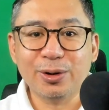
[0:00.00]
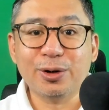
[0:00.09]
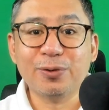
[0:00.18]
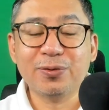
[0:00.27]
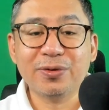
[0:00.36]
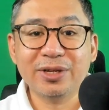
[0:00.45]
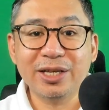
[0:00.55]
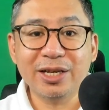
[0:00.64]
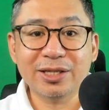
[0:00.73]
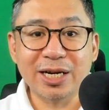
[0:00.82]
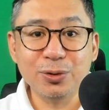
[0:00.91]
of
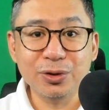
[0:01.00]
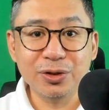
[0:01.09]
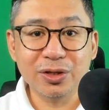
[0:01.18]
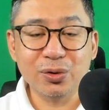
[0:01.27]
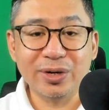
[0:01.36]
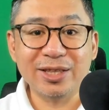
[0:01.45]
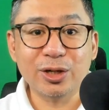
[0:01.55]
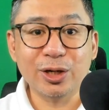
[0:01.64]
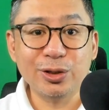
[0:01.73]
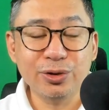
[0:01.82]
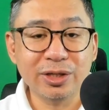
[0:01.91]
intra-union or
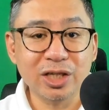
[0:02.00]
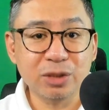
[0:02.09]
inter-union